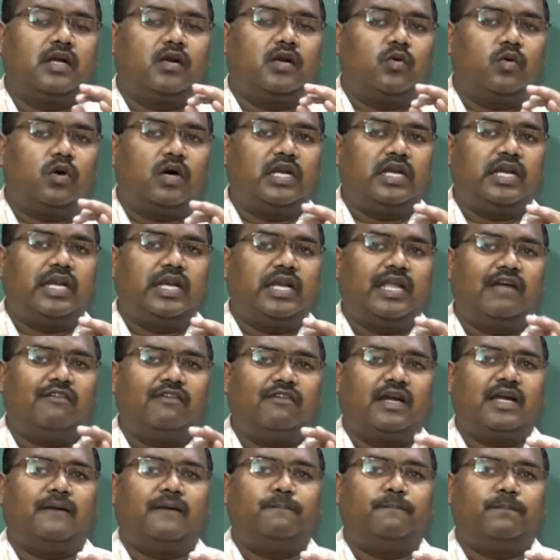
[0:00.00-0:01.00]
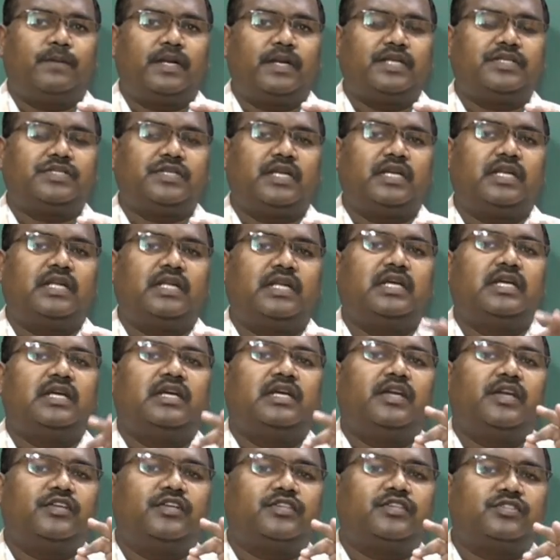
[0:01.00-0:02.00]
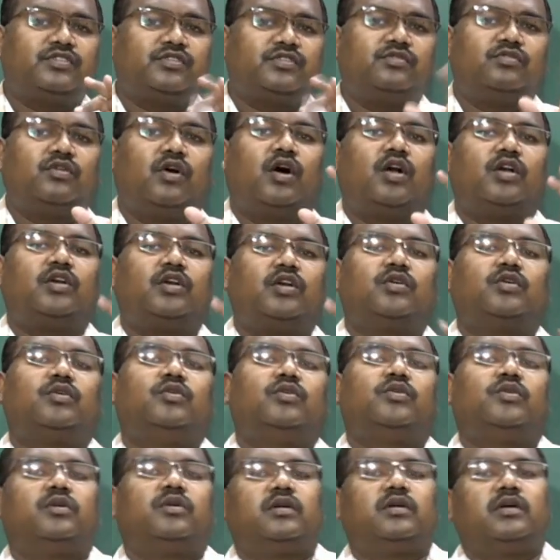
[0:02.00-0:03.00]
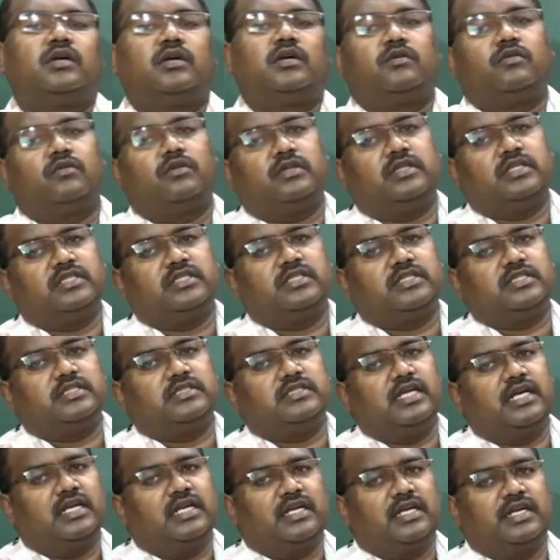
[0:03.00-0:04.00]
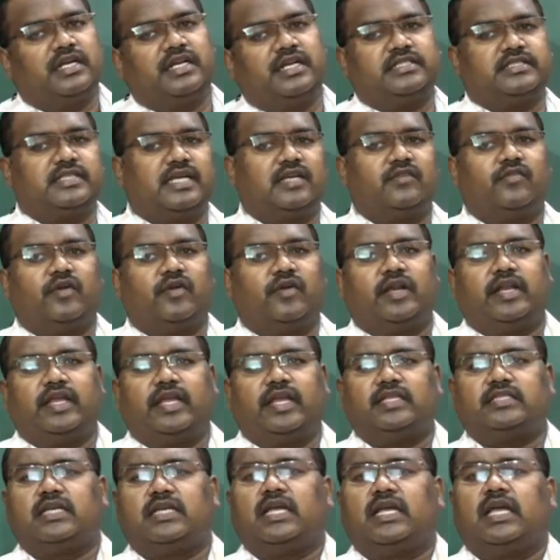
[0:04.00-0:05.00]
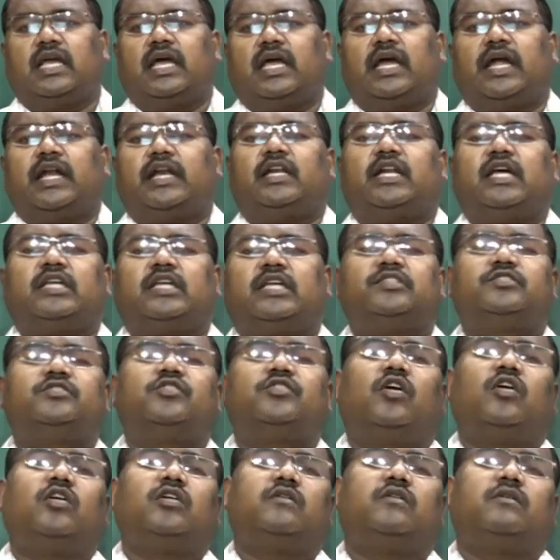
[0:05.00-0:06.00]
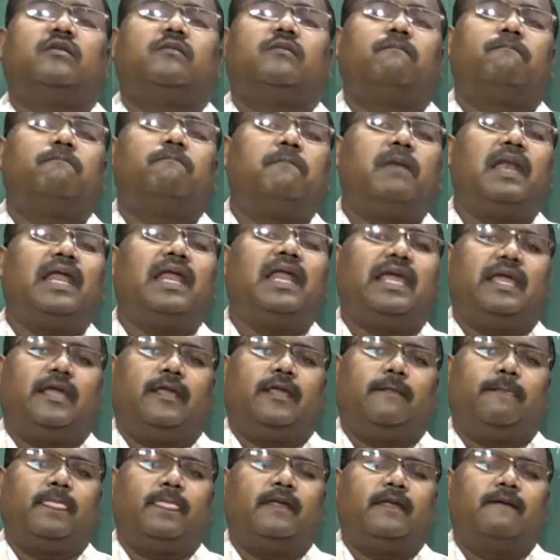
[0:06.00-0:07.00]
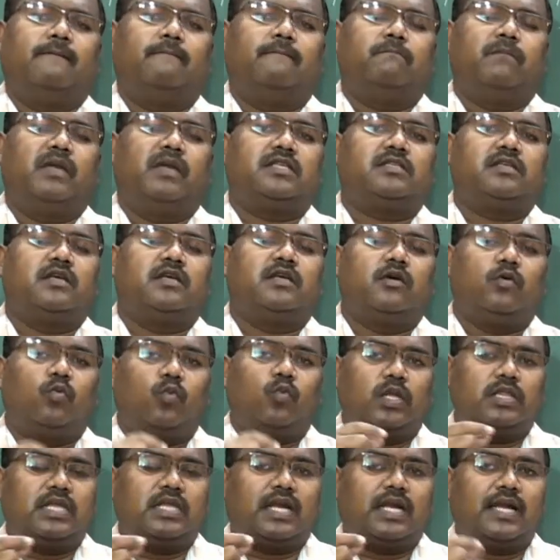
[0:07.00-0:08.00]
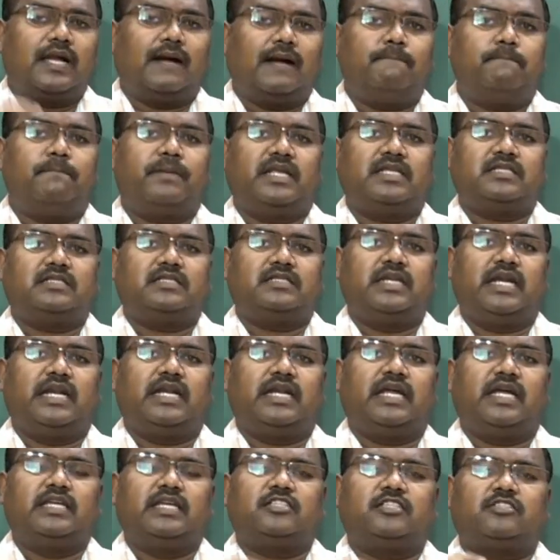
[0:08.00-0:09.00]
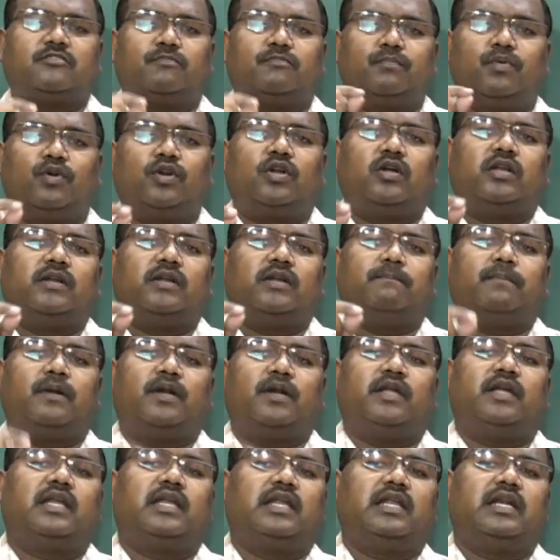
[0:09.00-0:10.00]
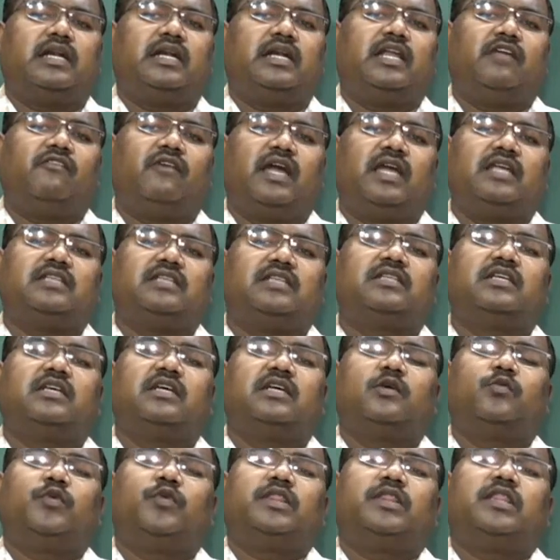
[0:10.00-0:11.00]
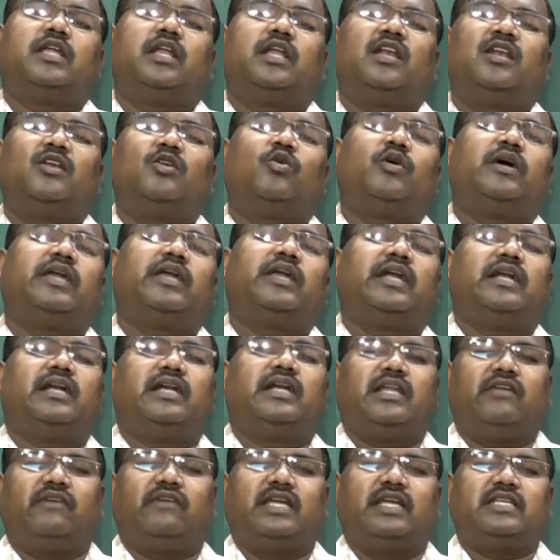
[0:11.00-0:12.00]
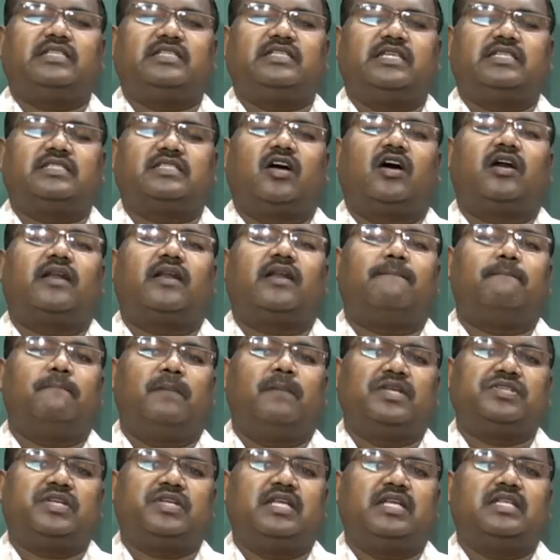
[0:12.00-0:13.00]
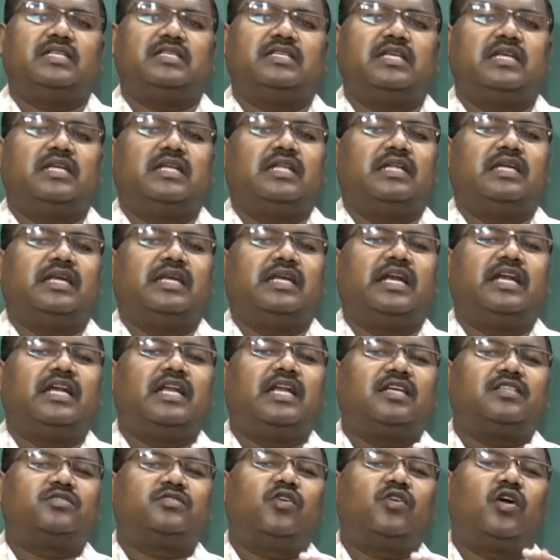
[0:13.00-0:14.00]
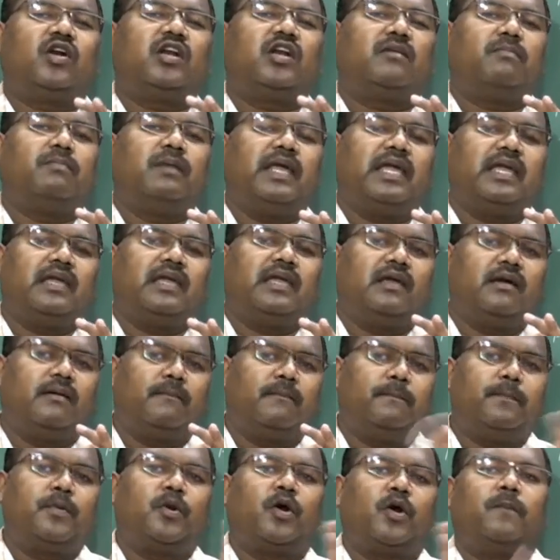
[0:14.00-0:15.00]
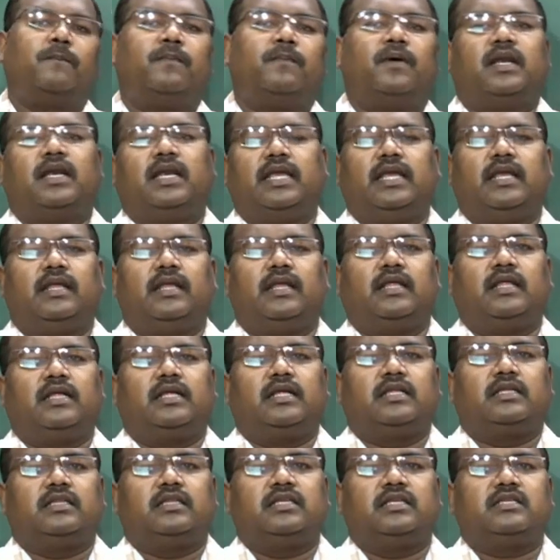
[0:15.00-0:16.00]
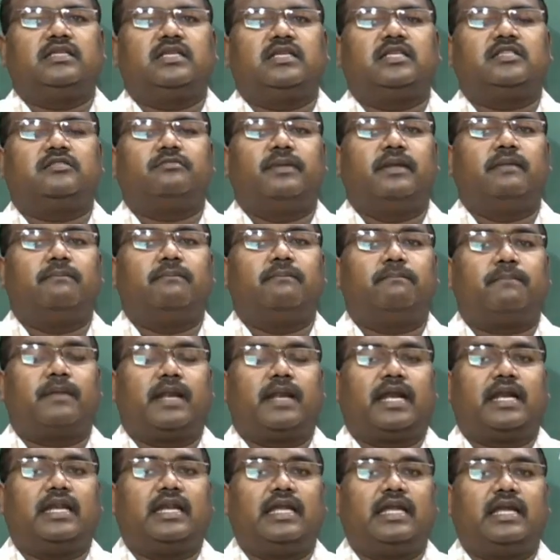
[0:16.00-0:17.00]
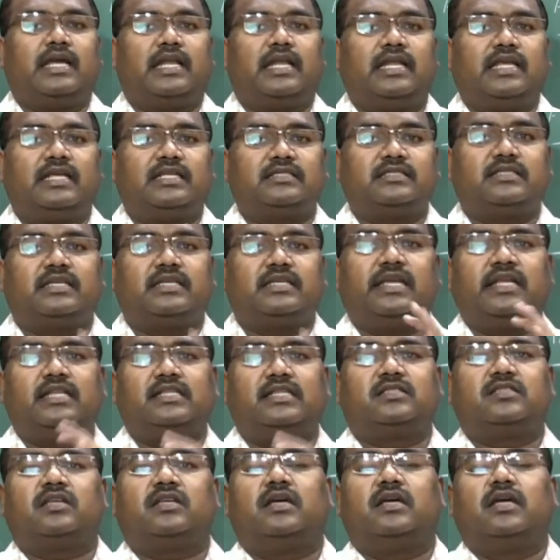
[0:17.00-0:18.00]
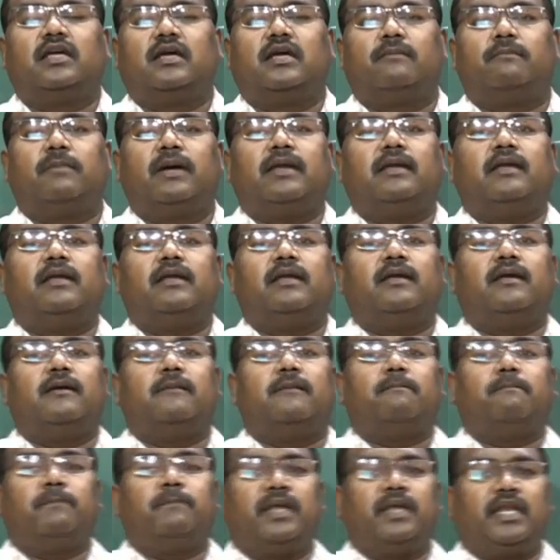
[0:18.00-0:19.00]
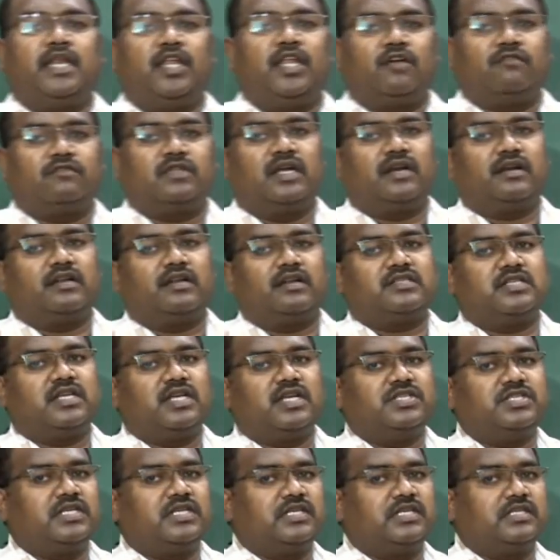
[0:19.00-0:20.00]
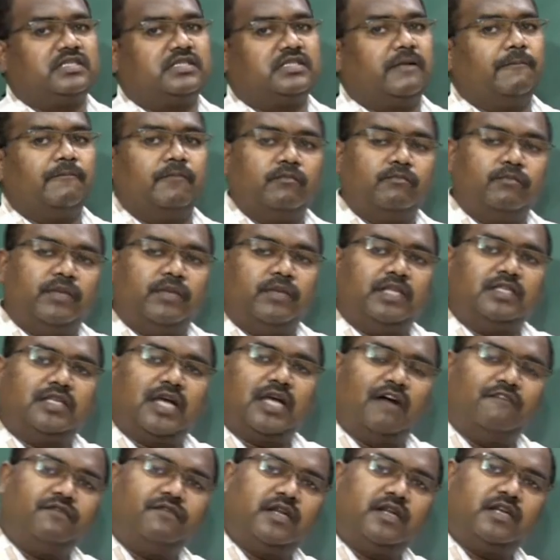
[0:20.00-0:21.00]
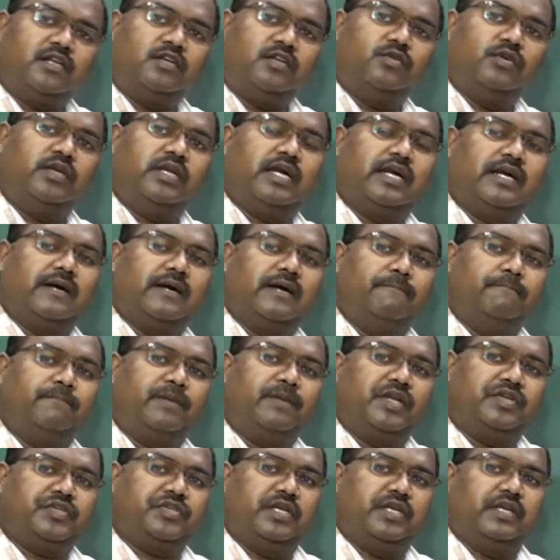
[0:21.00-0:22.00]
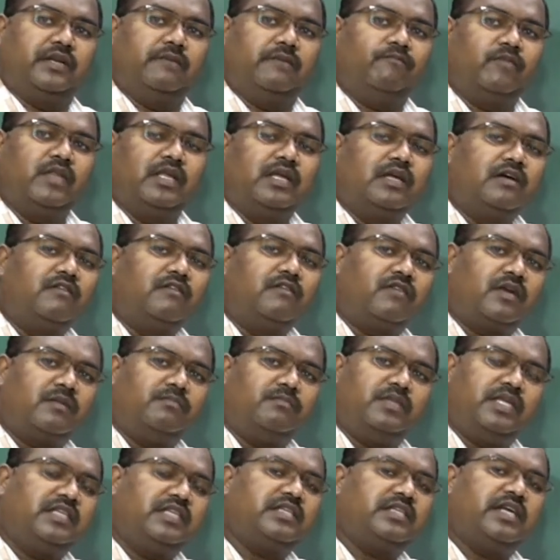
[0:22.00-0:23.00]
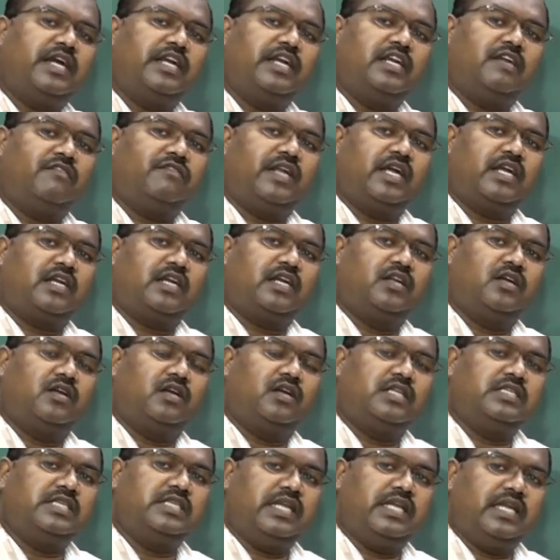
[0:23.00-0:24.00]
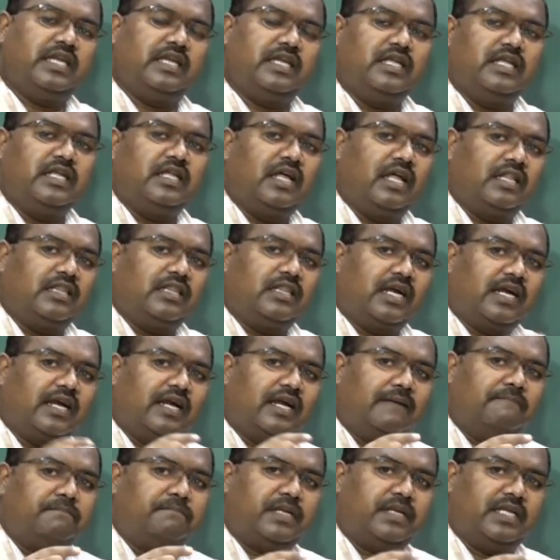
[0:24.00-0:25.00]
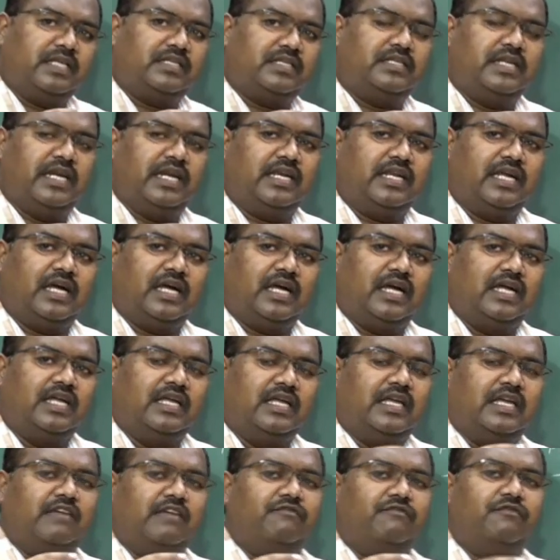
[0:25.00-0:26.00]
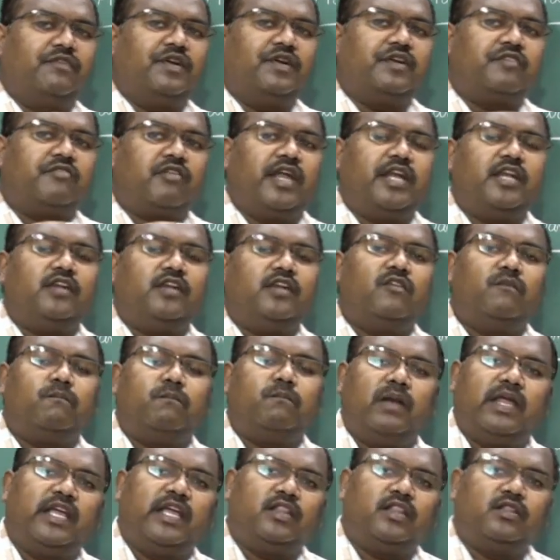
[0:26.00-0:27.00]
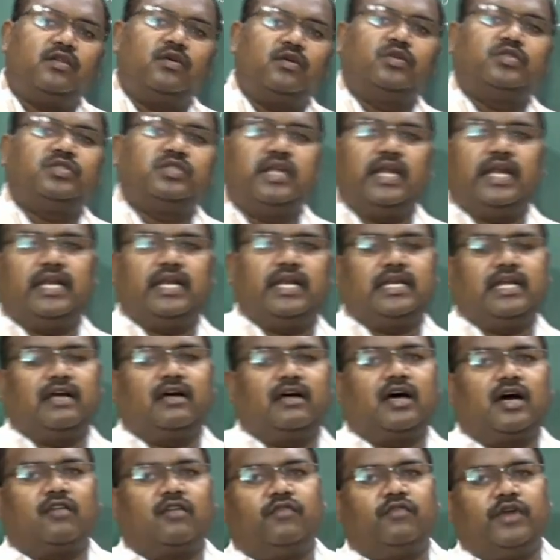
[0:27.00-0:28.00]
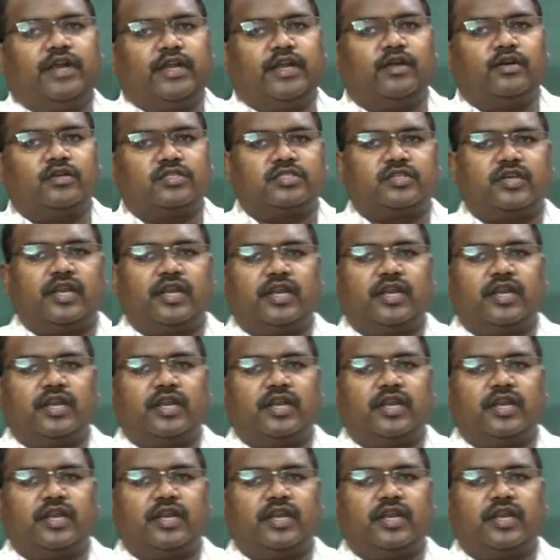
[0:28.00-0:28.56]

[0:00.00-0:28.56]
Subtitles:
the quality of a compression is not good. This is the disadvantage, and does not play, means when the compressed data is put on a particular device with the lower end devices or a machine, it does not play properly. This has been practically sensed by many of the researchers. Means after doing a compression from this kind of technology, the compressed data, if we try to play those data or video